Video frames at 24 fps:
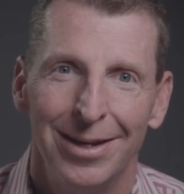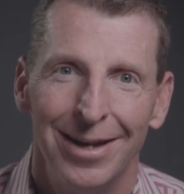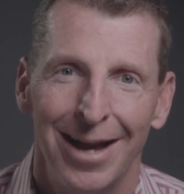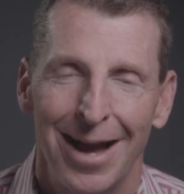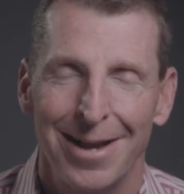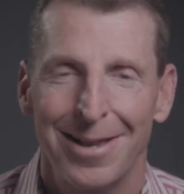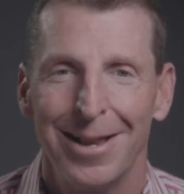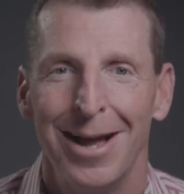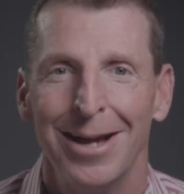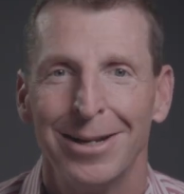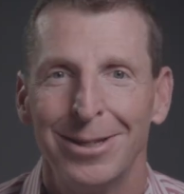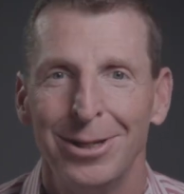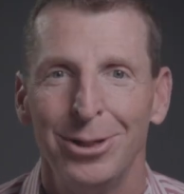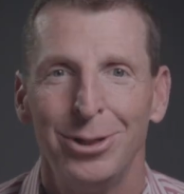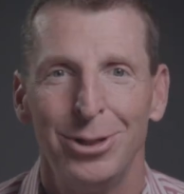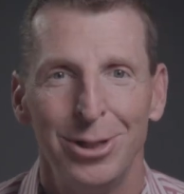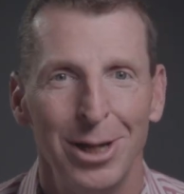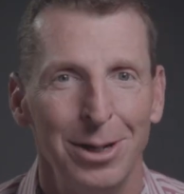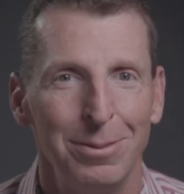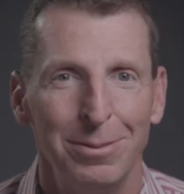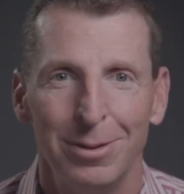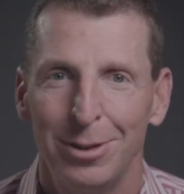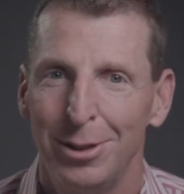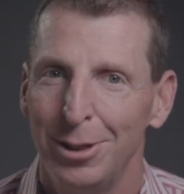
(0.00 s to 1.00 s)
I'd like to
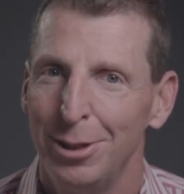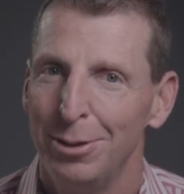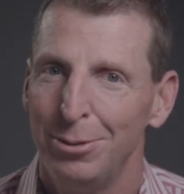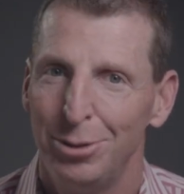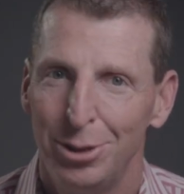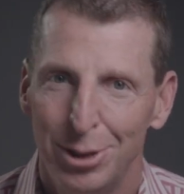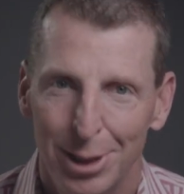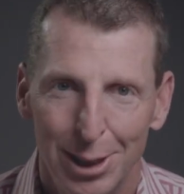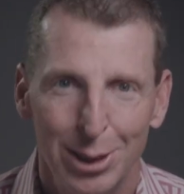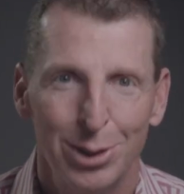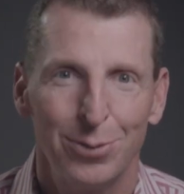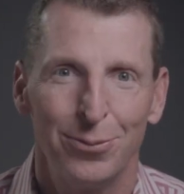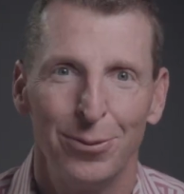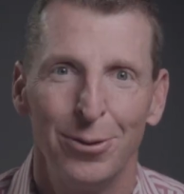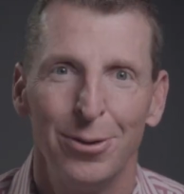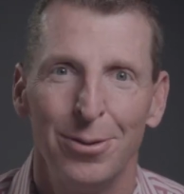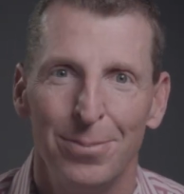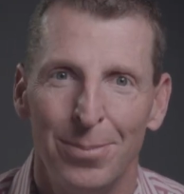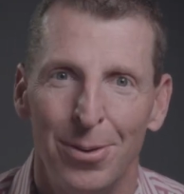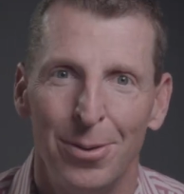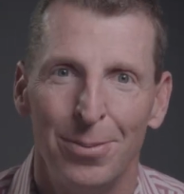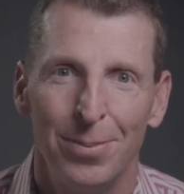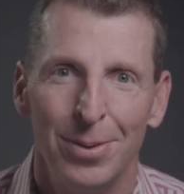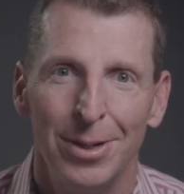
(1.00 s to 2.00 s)
share with you just for
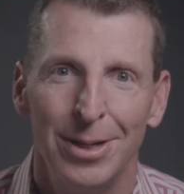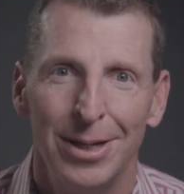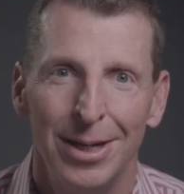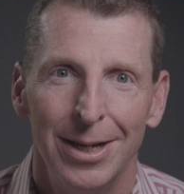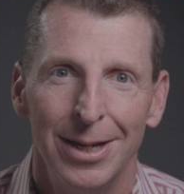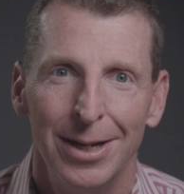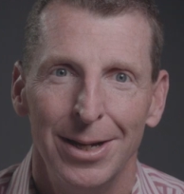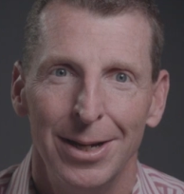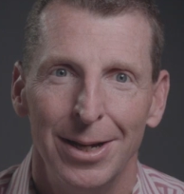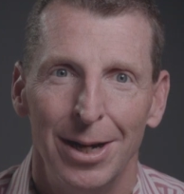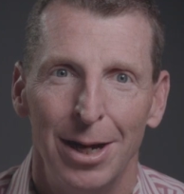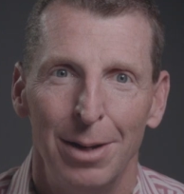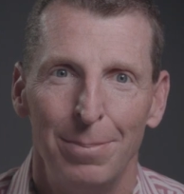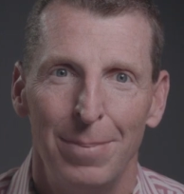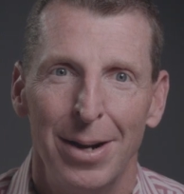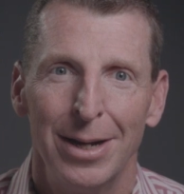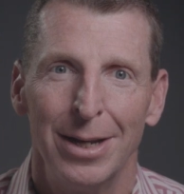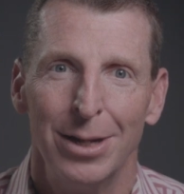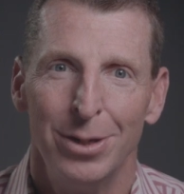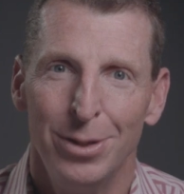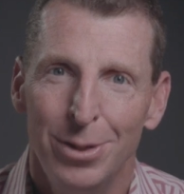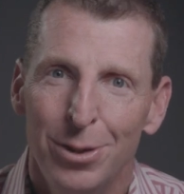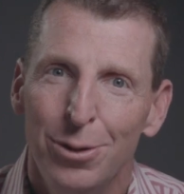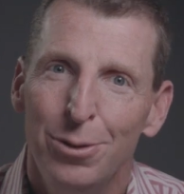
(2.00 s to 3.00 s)
a moment
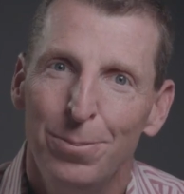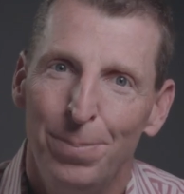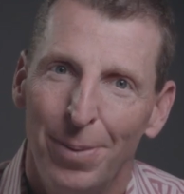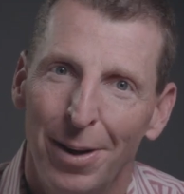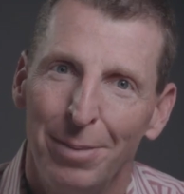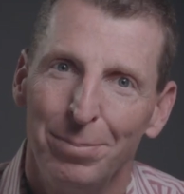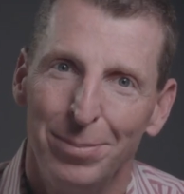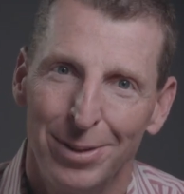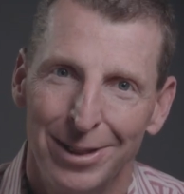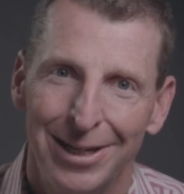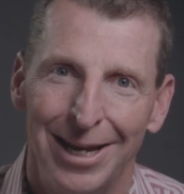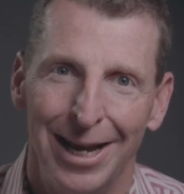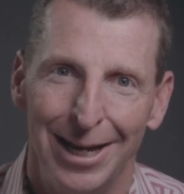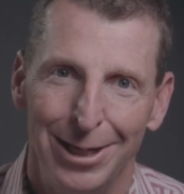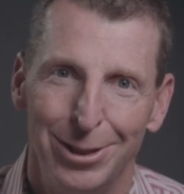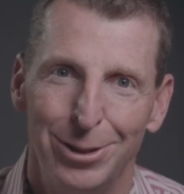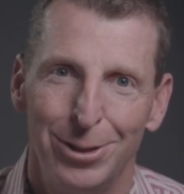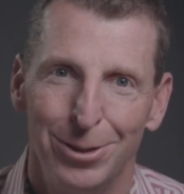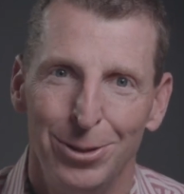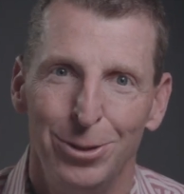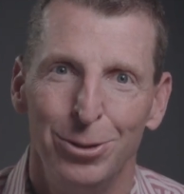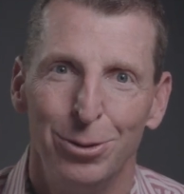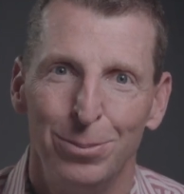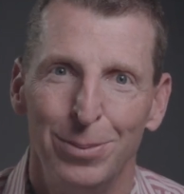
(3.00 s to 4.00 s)
about a new
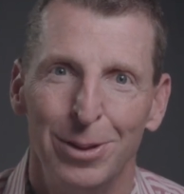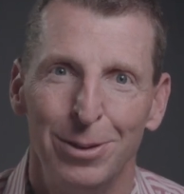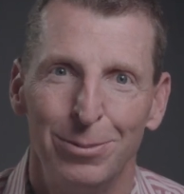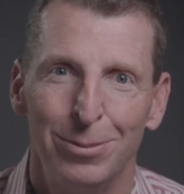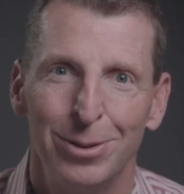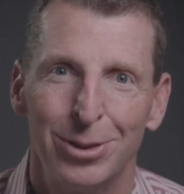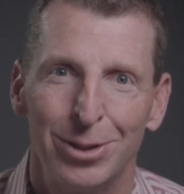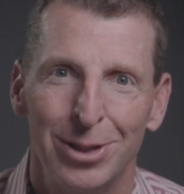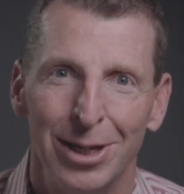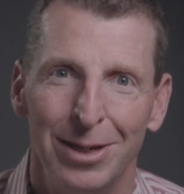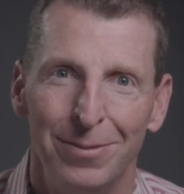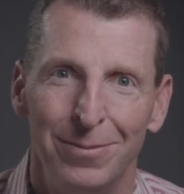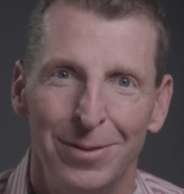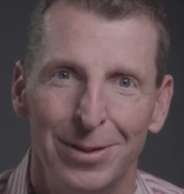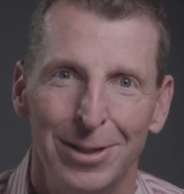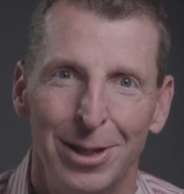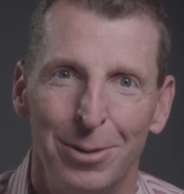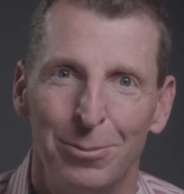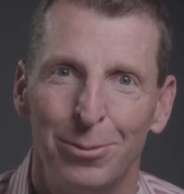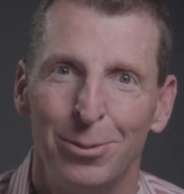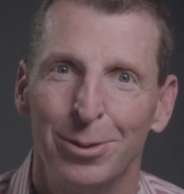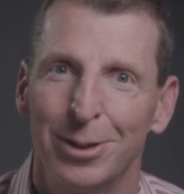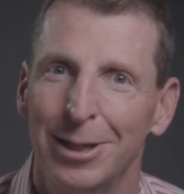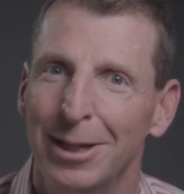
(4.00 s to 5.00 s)
publication you'll be receiving
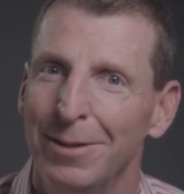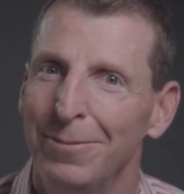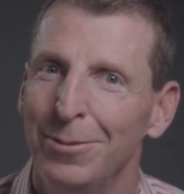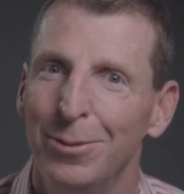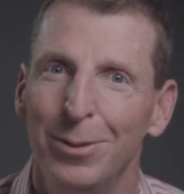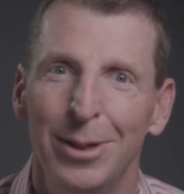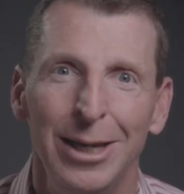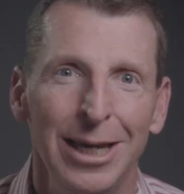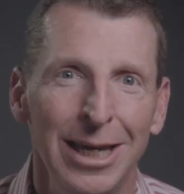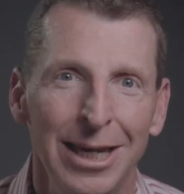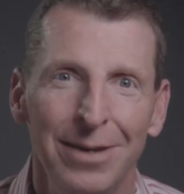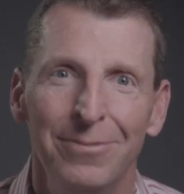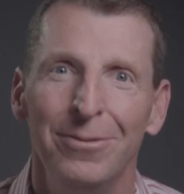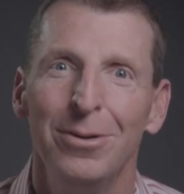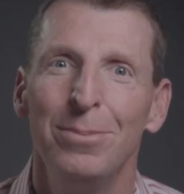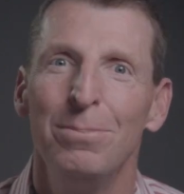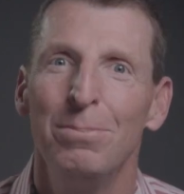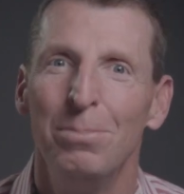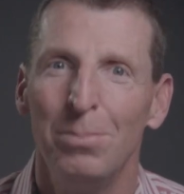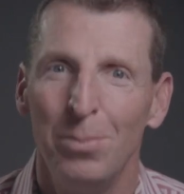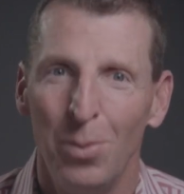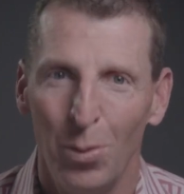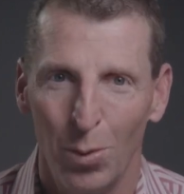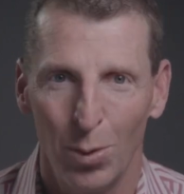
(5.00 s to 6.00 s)
that will give you
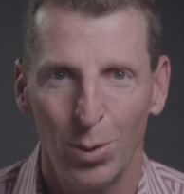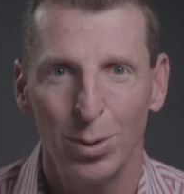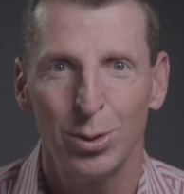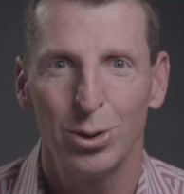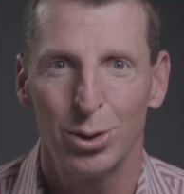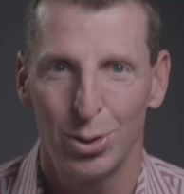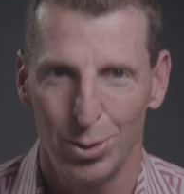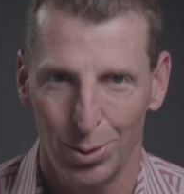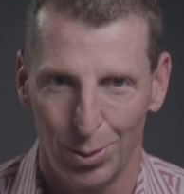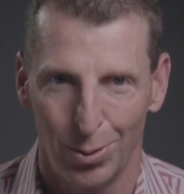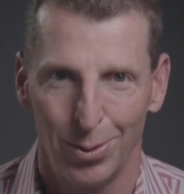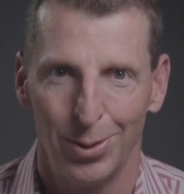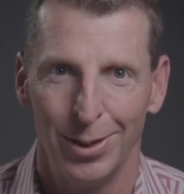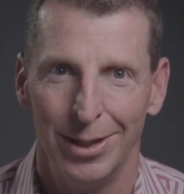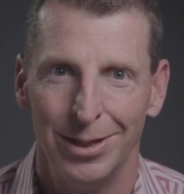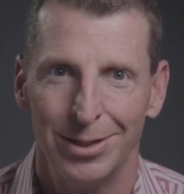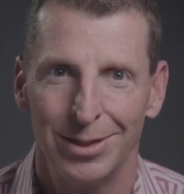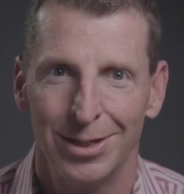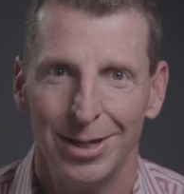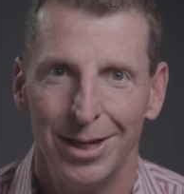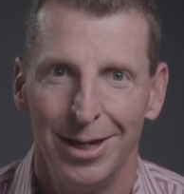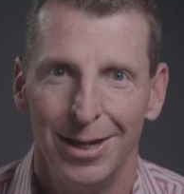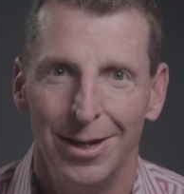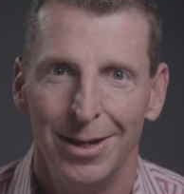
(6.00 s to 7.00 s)
even more
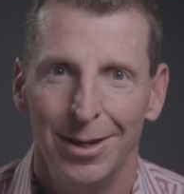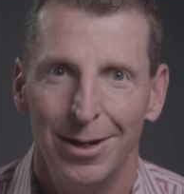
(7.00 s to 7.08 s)
stories